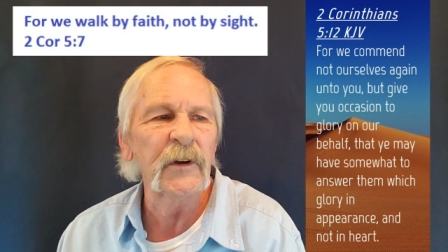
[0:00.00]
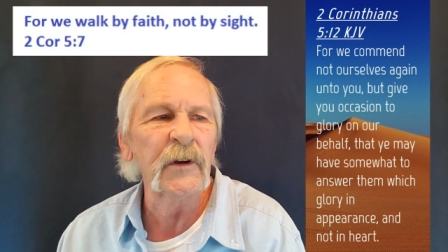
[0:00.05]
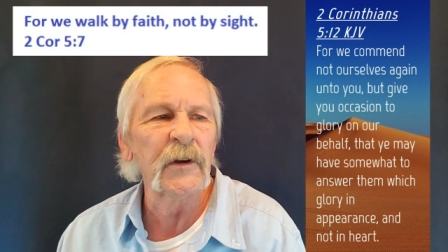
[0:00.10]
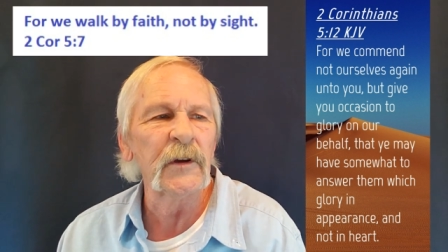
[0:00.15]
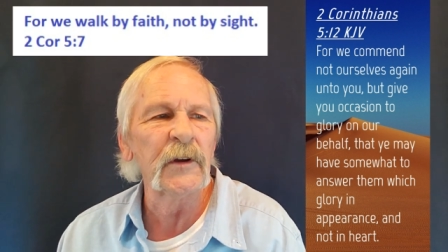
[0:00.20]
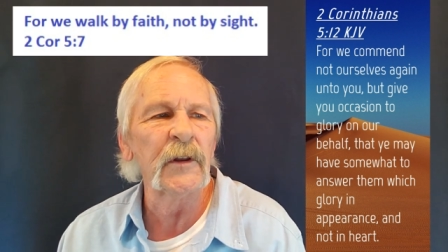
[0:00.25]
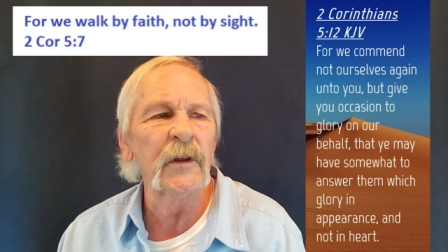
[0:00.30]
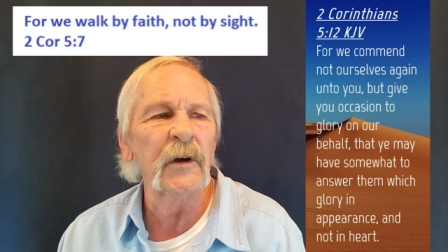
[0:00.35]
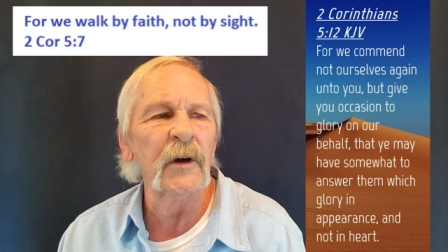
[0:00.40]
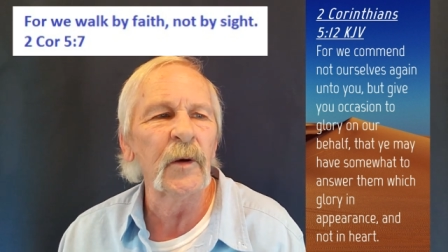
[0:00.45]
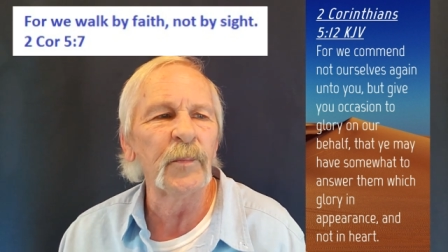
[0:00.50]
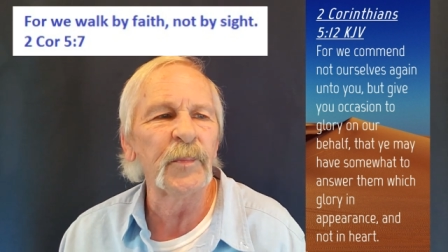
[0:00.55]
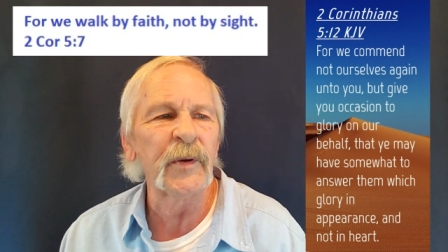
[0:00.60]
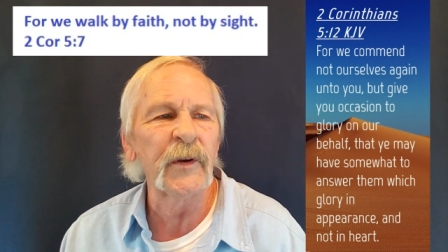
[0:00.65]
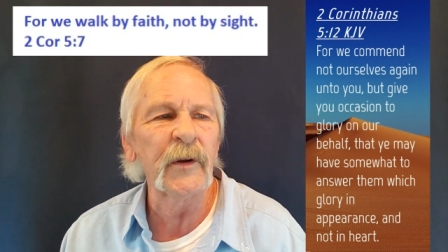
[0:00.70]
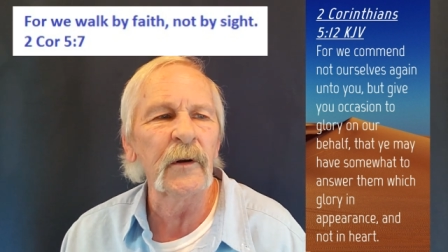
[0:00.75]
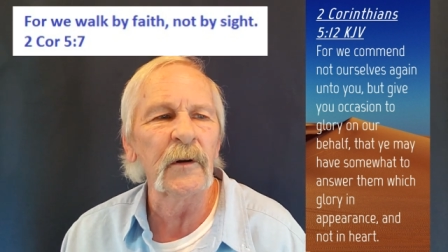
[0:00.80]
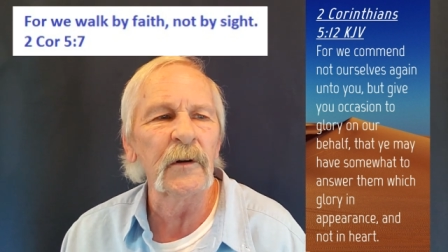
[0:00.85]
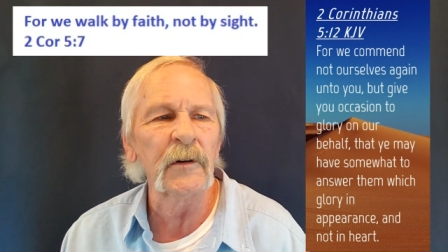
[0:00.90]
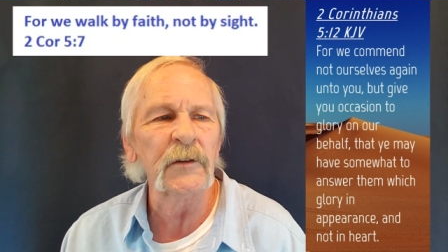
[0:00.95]
in
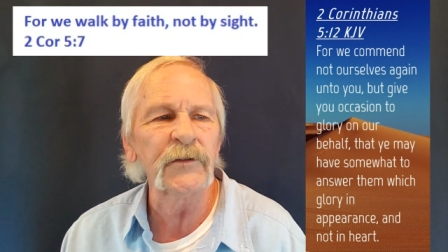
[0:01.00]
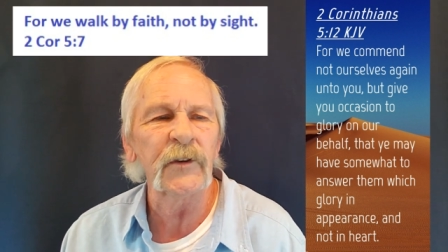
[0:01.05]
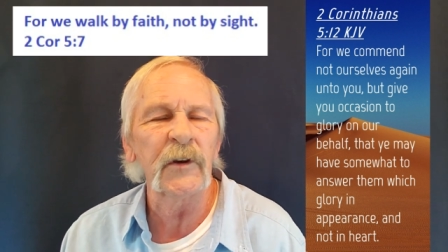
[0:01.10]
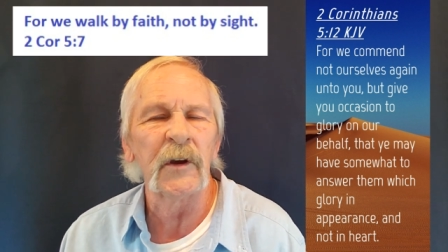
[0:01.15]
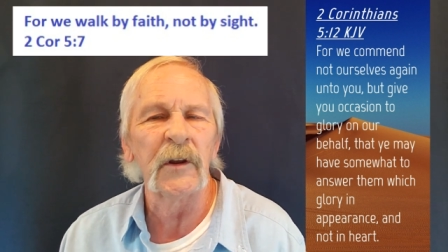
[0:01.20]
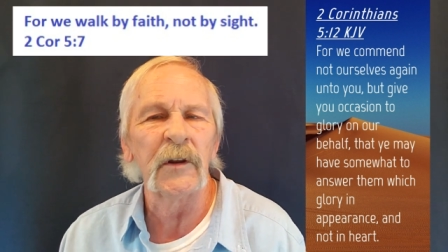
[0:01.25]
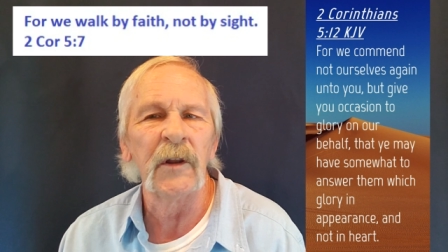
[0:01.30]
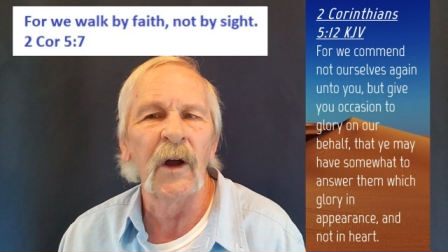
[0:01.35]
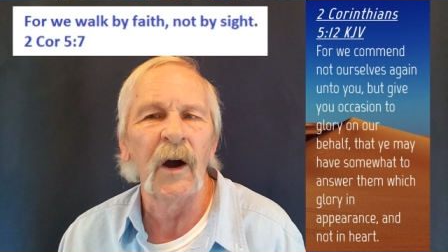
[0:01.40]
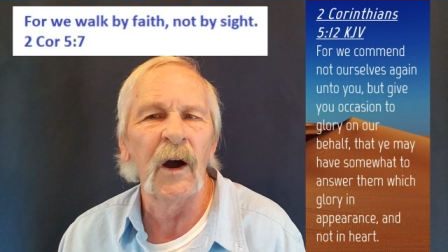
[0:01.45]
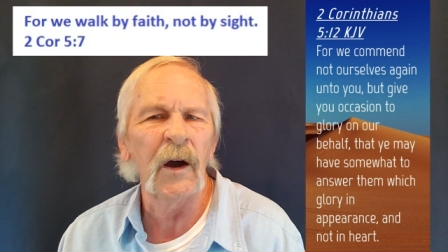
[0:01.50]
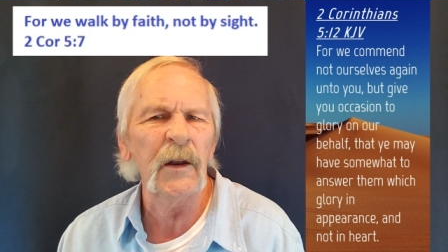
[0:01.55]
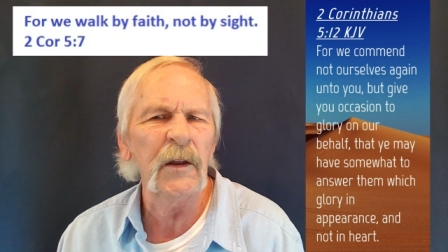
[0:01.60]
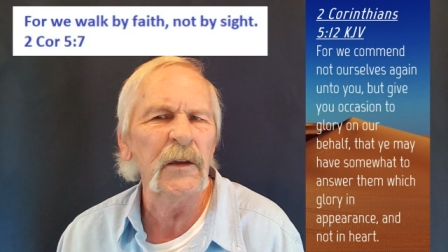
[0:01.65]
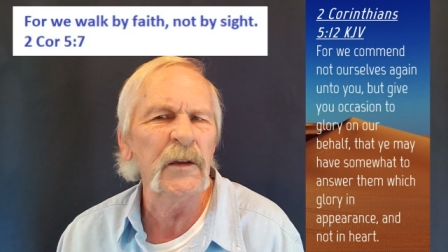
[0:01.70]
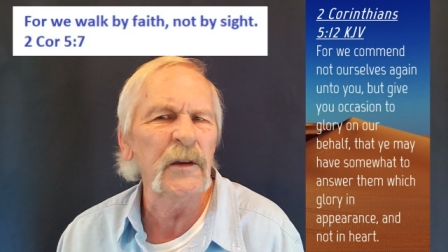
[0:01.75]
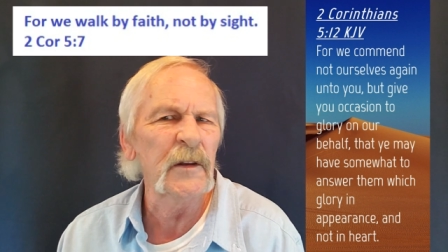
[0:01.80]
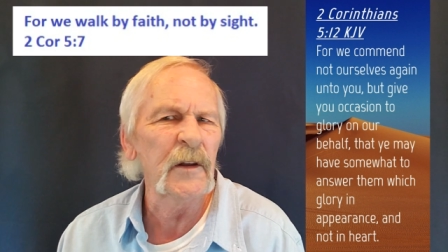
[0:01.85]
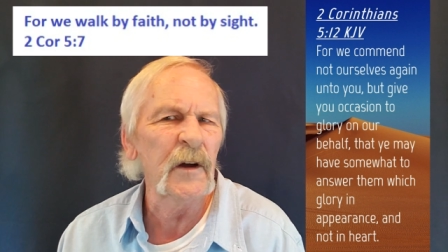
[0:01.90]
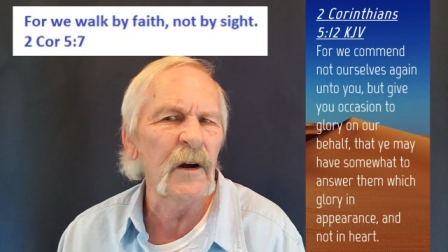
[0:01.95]
appearance and not
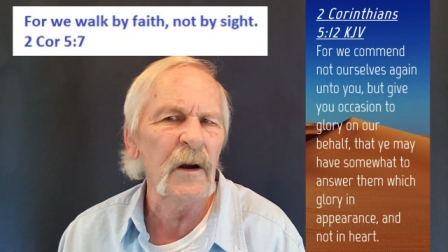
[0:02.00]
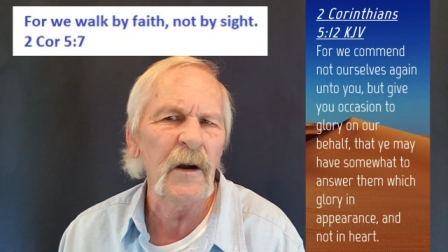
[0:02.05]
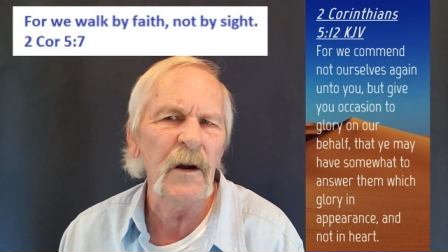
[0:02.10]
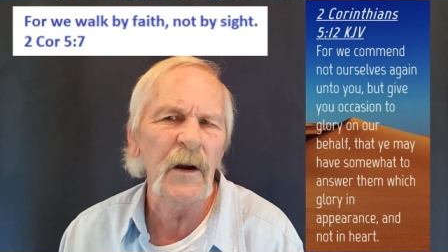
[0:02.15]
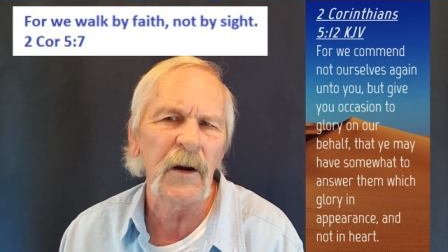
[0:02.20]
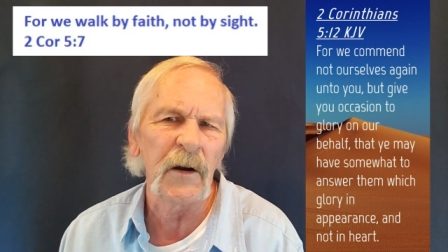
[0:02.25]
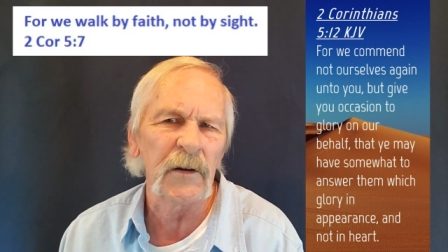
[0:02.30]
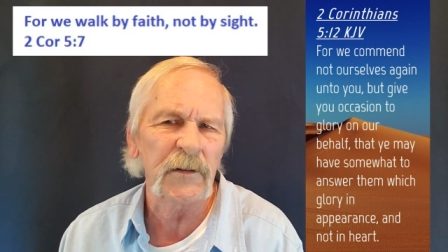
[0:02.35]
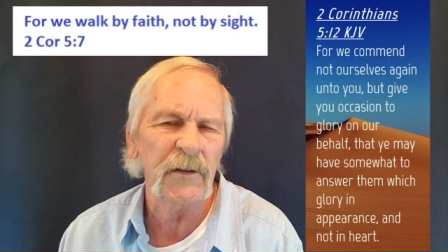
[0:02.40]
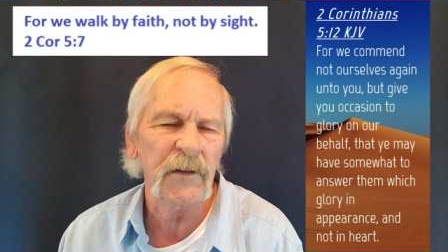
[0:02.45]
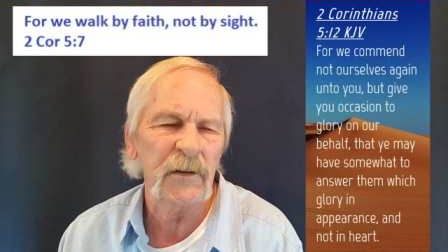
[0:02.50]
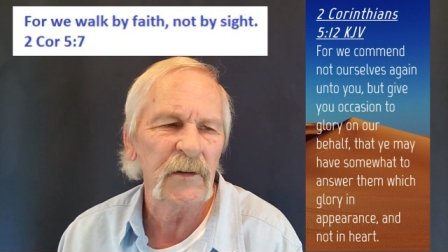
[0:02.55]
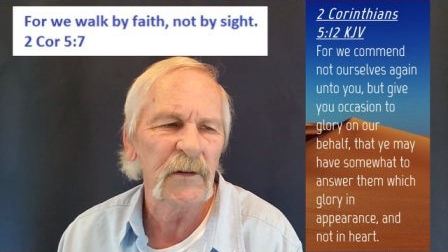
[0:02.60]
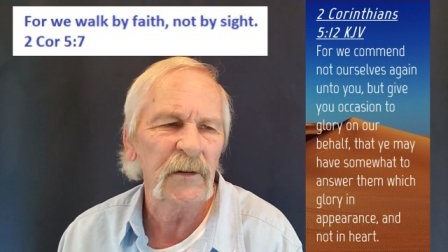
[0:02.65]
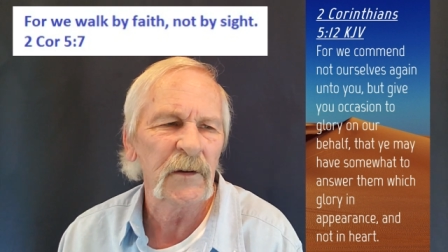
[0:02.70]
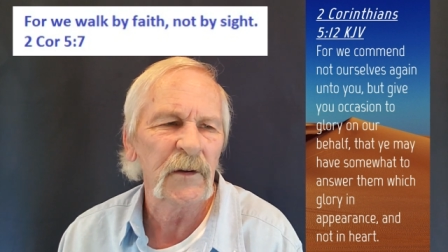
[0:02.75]
in heart.